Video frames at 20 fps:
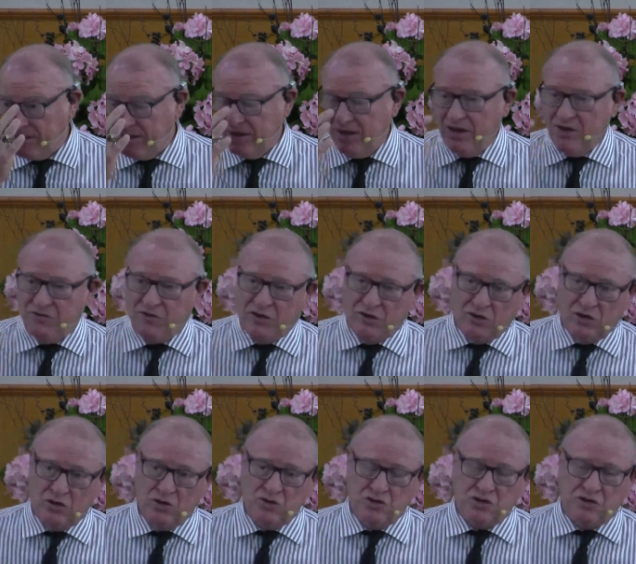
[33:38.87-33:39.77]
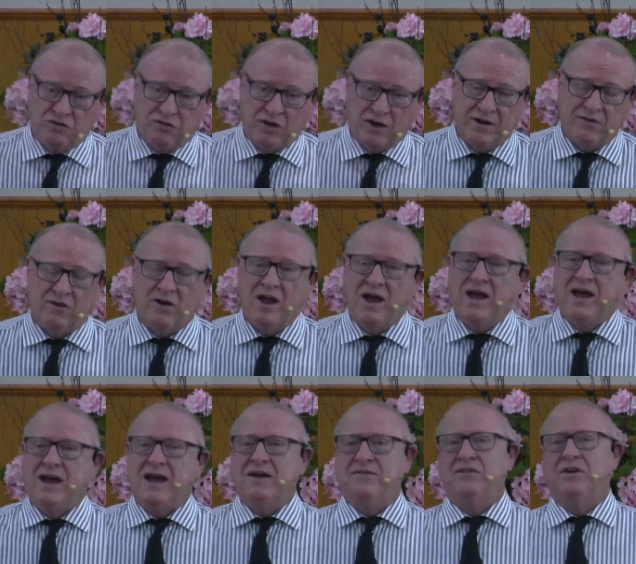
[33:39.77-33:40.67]
if you lose your flavor,
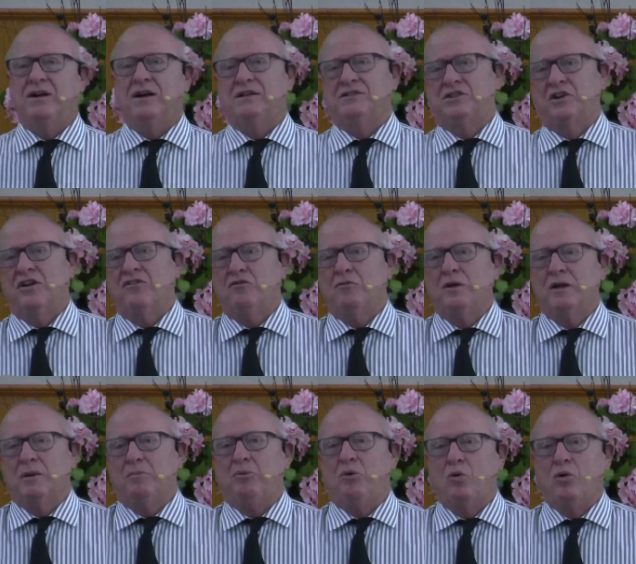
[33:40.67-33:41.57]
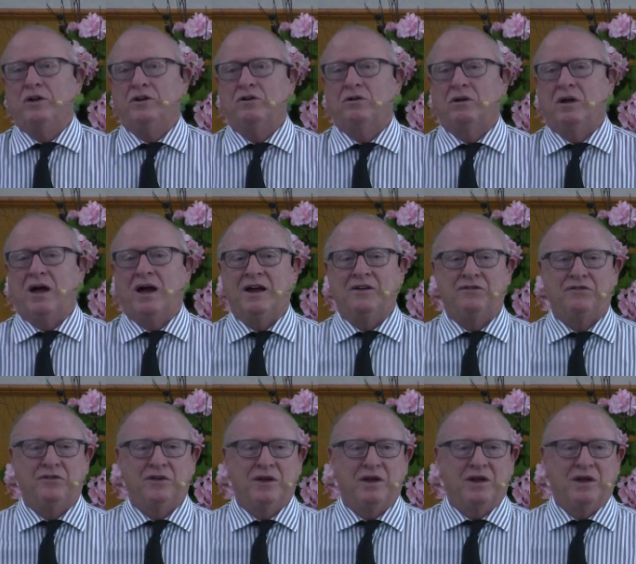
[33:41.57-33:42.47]
have you, has there ever been a point in your life
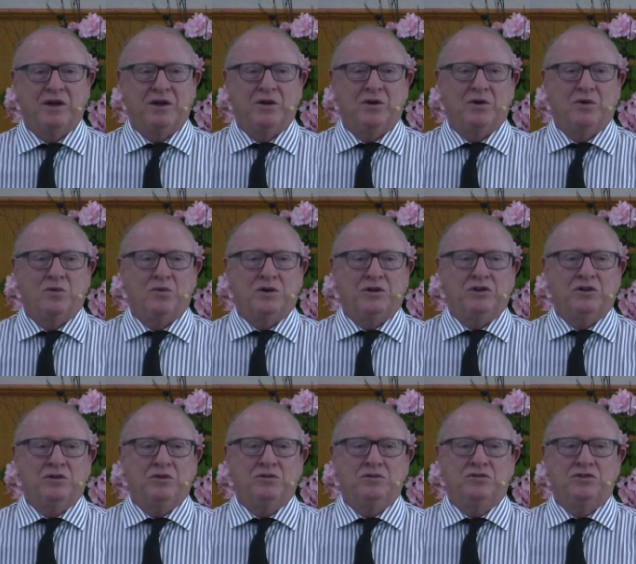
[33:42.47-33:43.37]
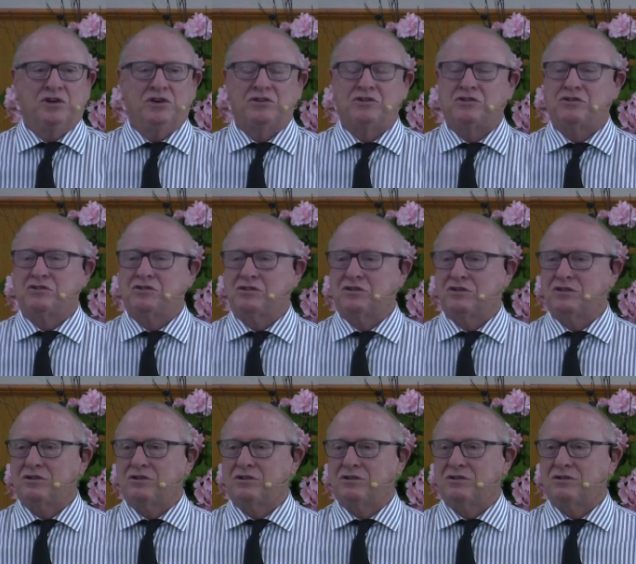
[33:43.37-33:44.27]
when you just
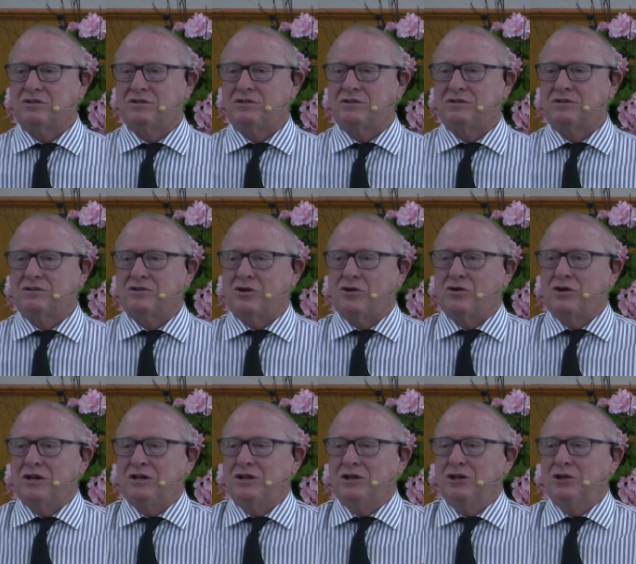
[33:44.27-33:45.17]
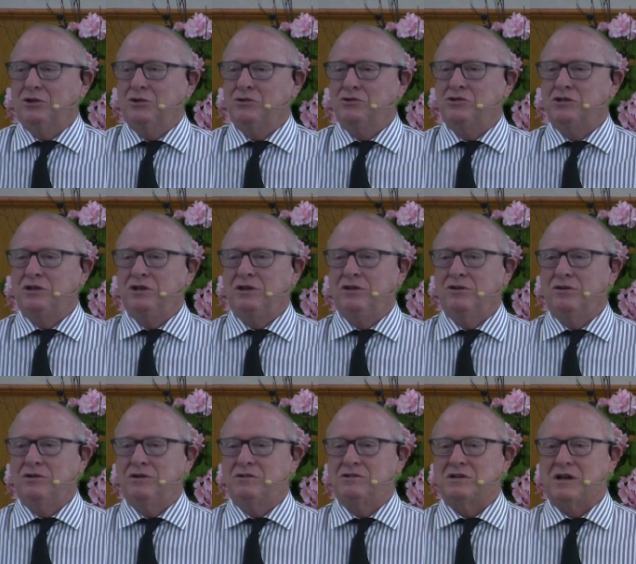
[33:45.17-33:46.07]
started losing
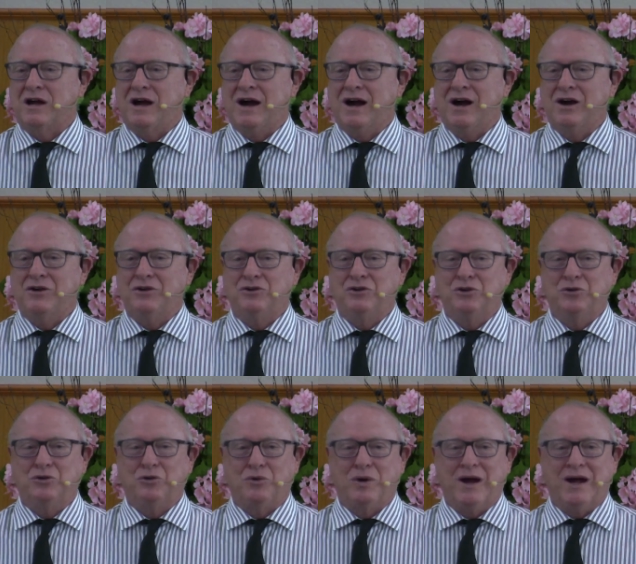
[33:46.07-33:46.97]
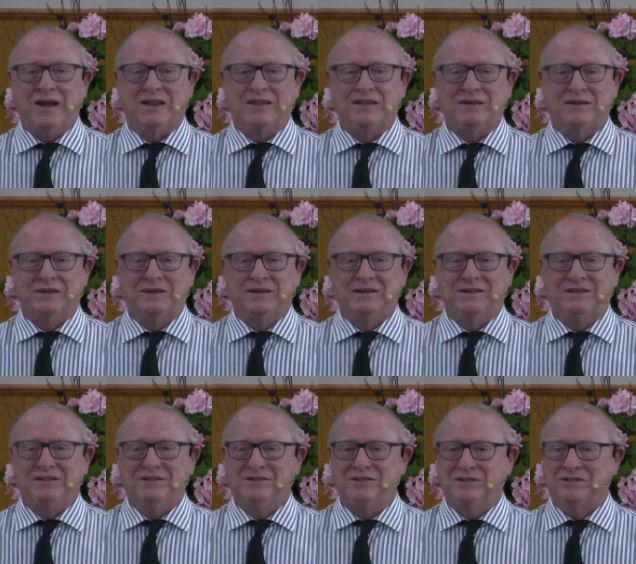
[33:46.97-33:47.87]
your desire to do the right
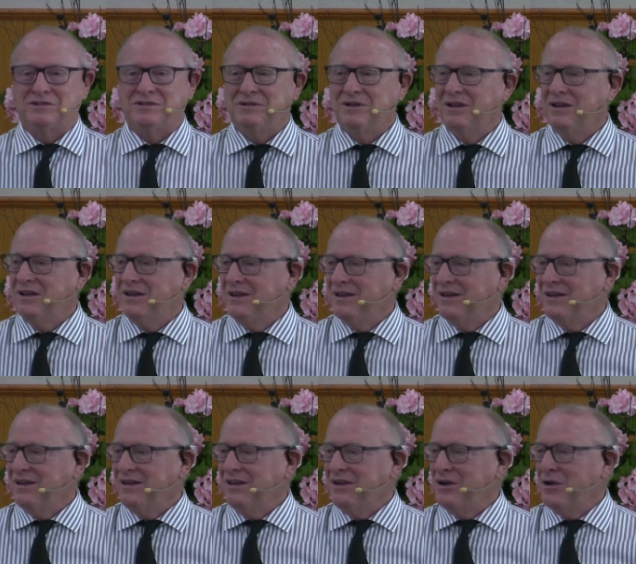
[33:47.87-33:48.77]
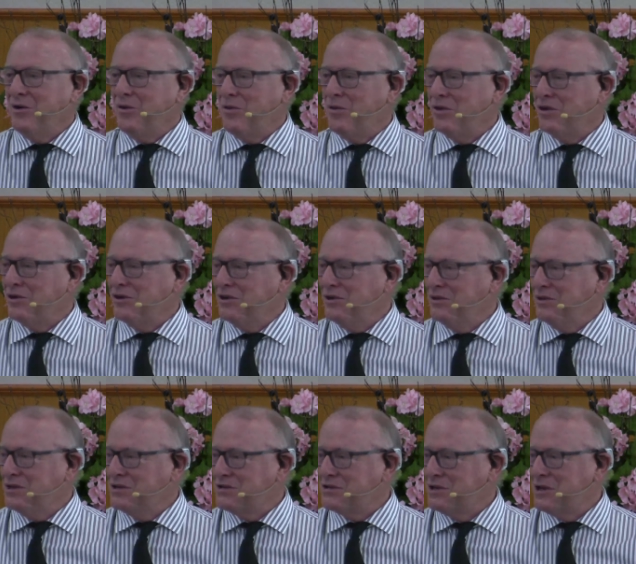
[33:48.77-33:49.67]
thing? You just, you don't want to do
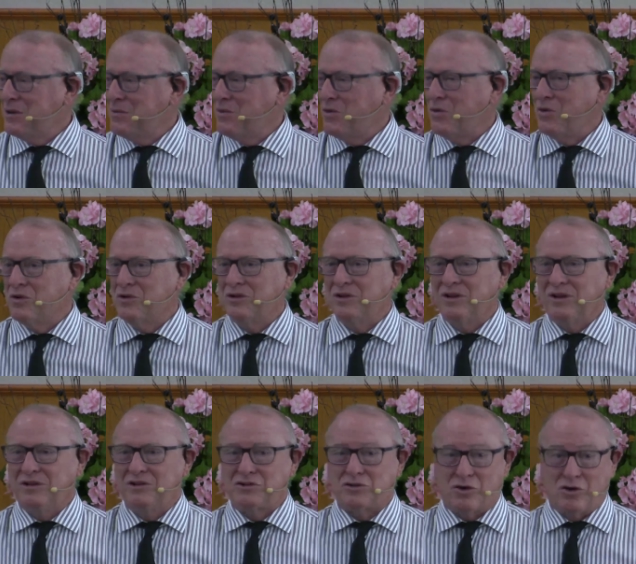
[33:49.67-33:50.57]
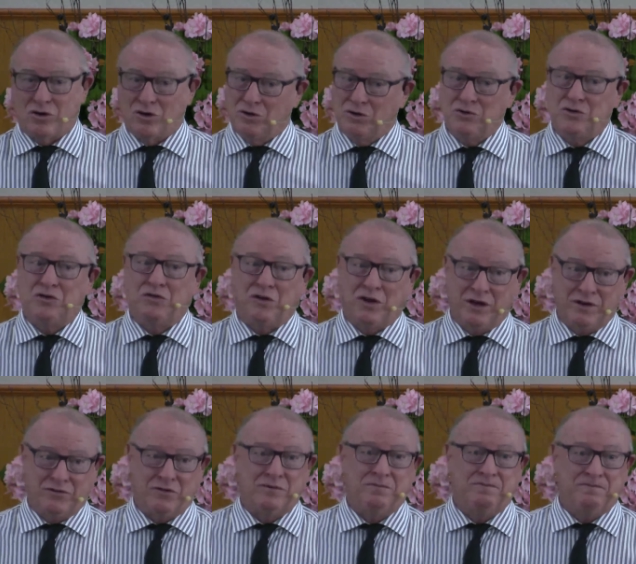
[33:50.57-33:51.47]
this anymore, and, and you start to lose your
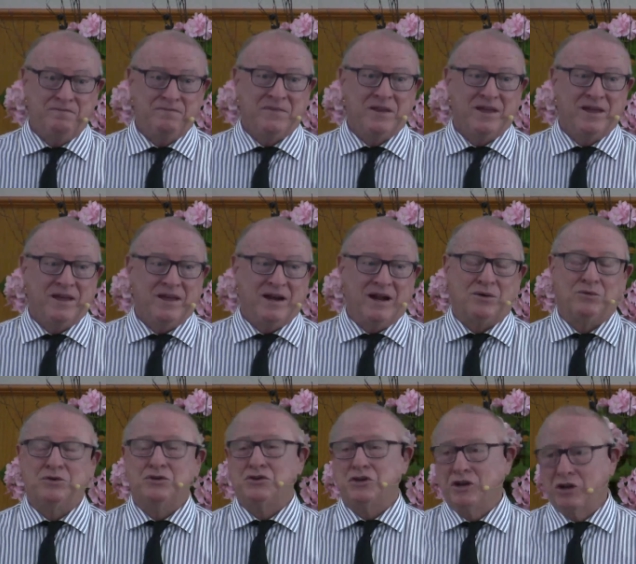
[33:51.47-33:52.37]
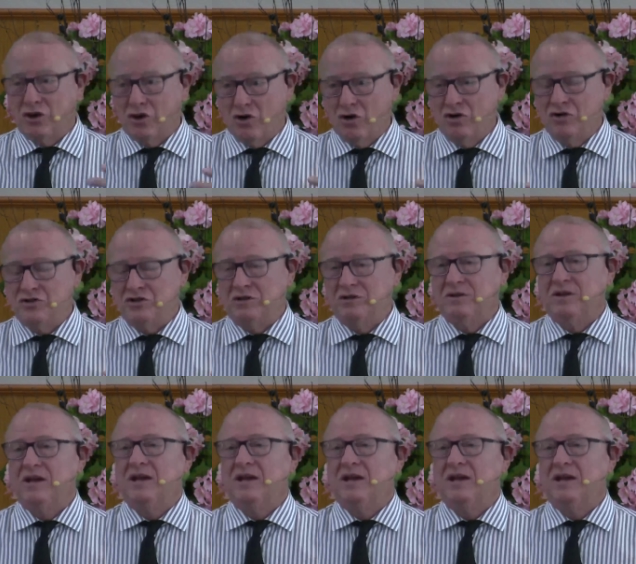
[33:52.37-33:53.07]
flavor. And I would just encourage you,